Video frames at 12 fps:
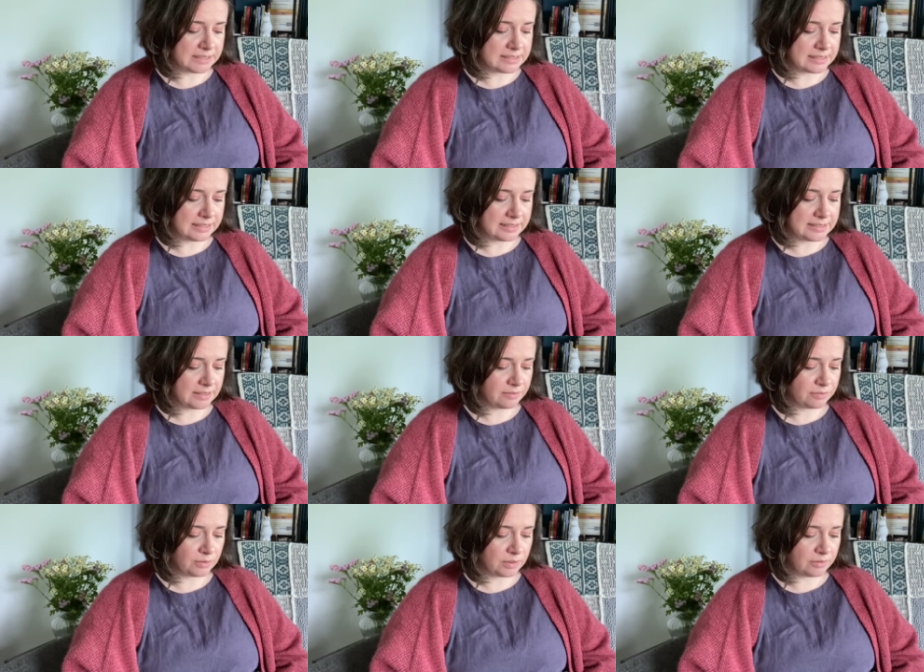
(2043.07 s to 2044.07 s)
to the knitting
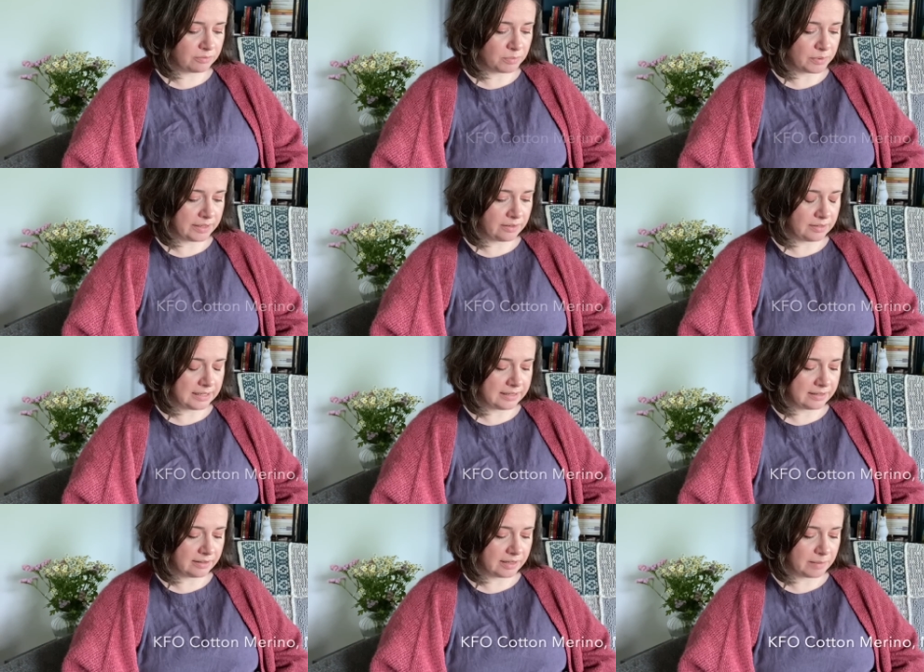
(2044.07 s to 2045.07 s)
for olive merino
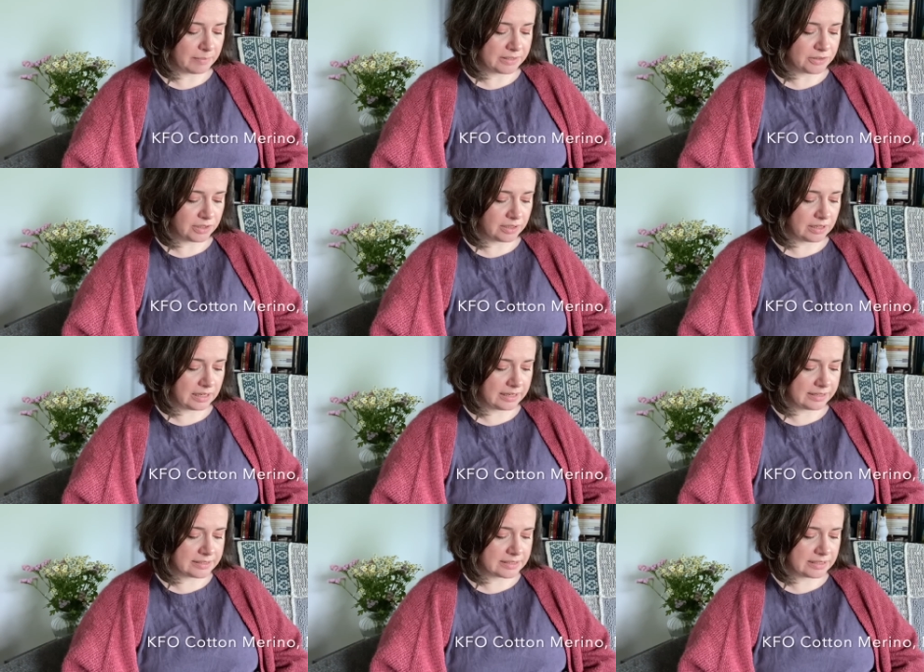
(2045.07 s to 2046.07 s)
linen, I imagine.
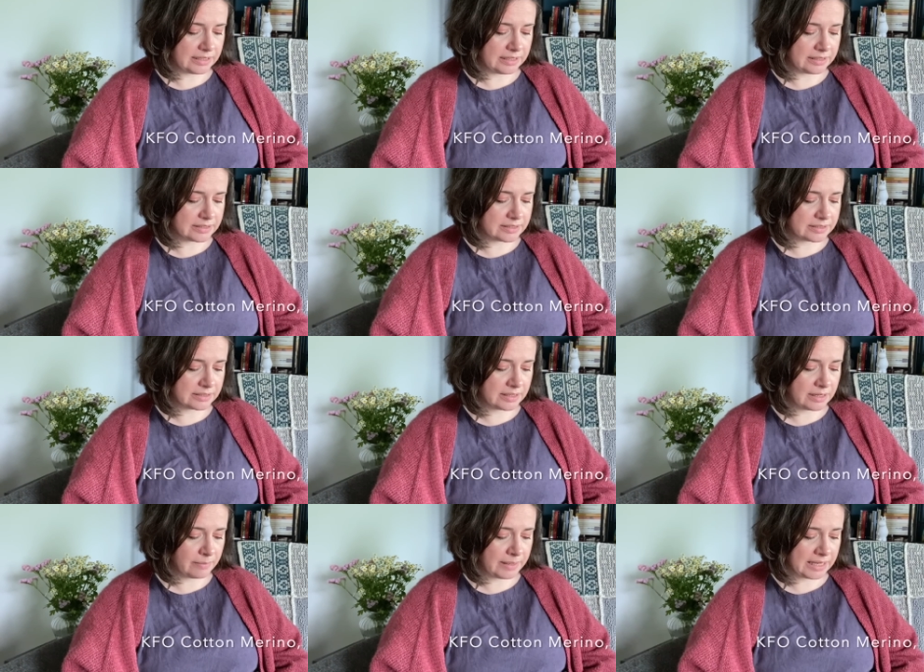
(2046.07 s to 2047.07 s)
And it's
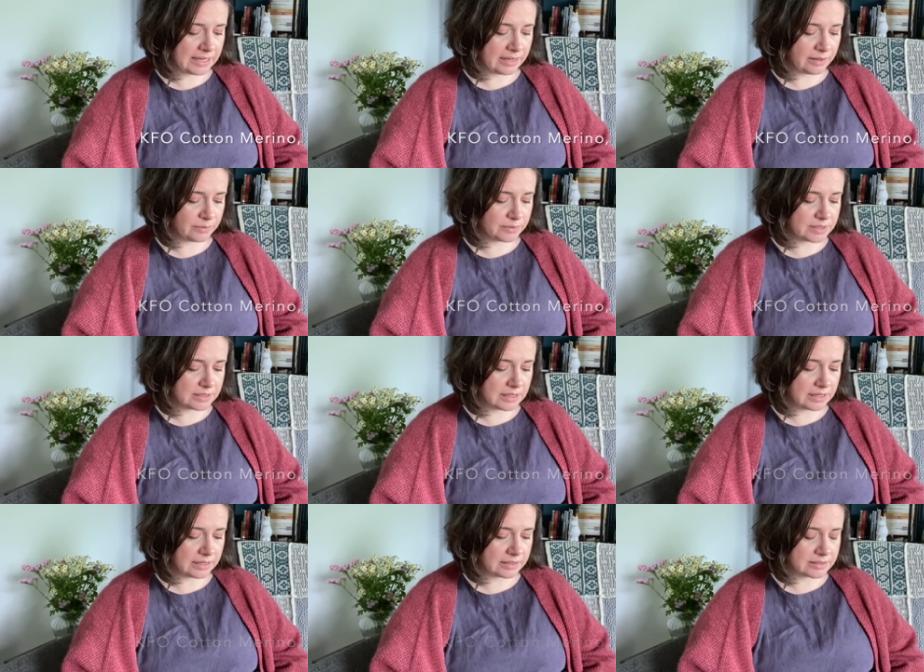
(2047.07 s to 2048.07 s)
coming out
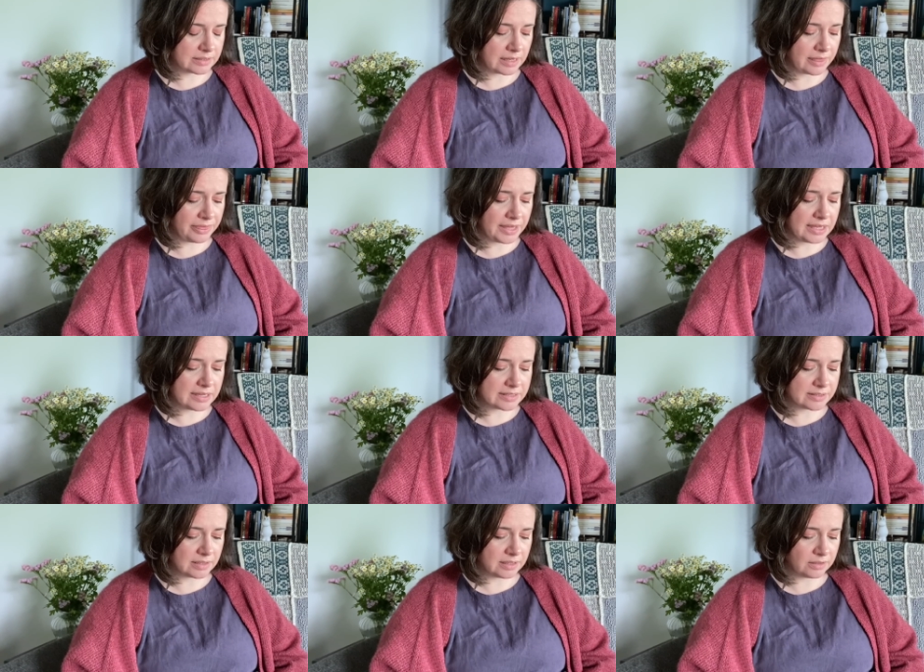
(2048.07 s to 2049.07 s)
as, I think
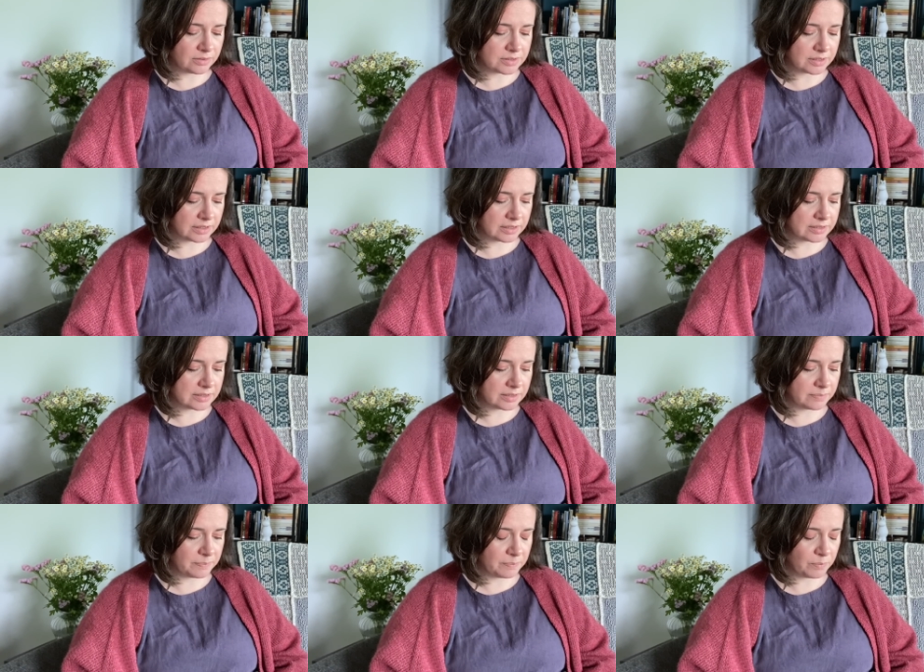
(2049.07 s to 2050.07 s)
it looks like it's
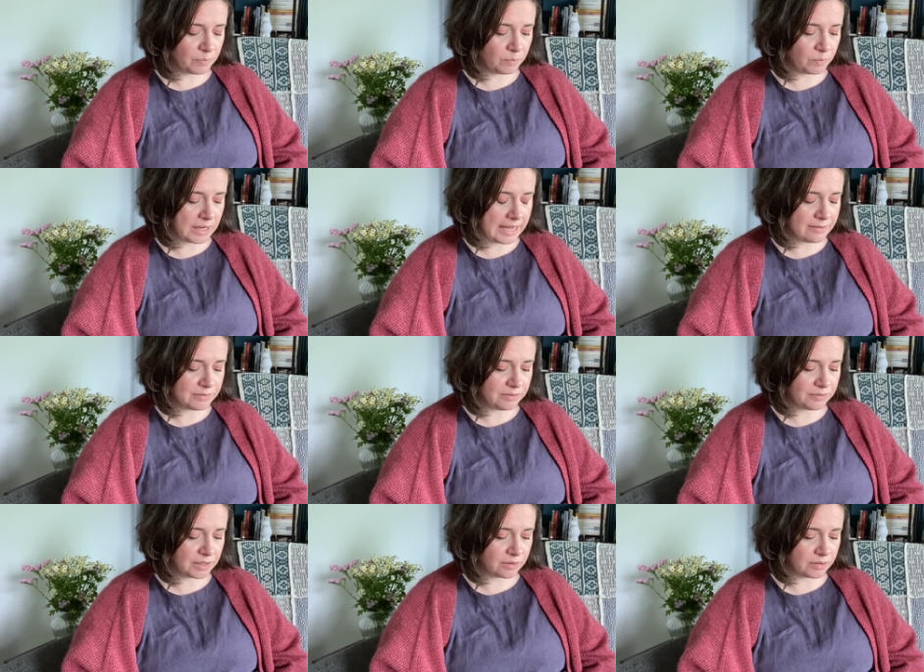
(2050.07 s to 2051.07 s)
a heavy
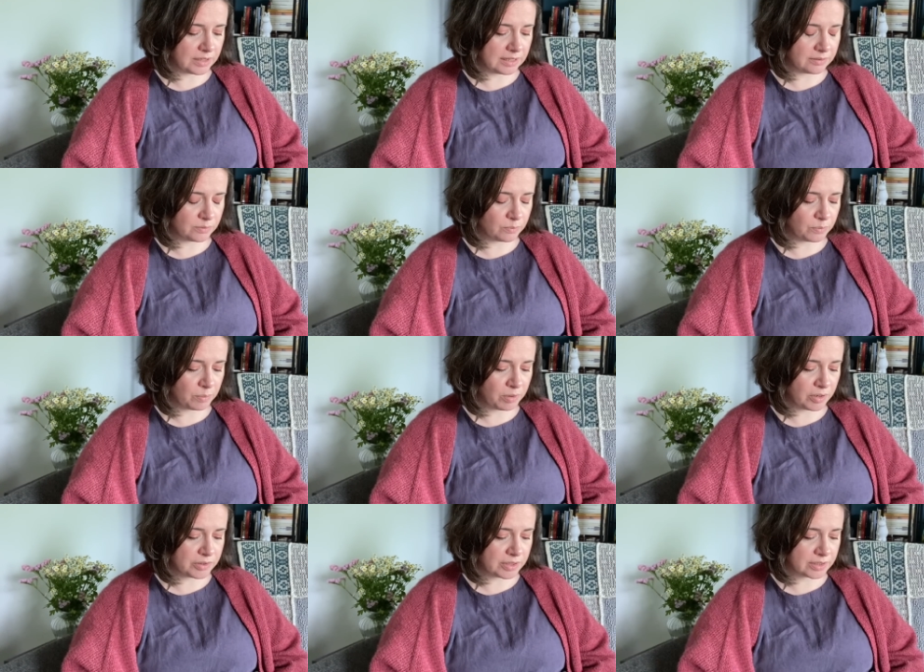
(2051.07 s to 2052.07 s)
fingering,
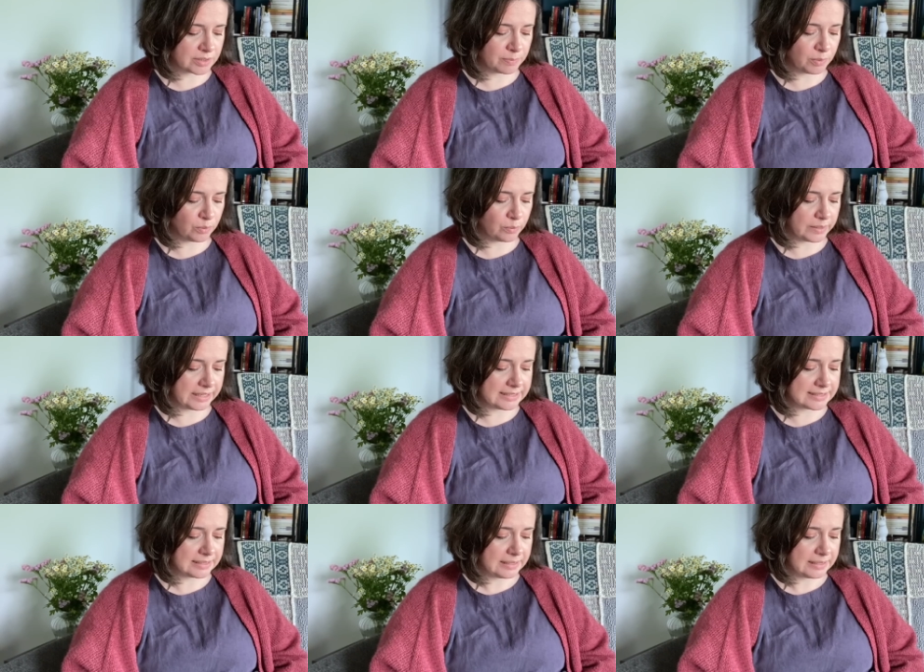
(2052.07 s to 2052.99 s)
approaching a sport weight.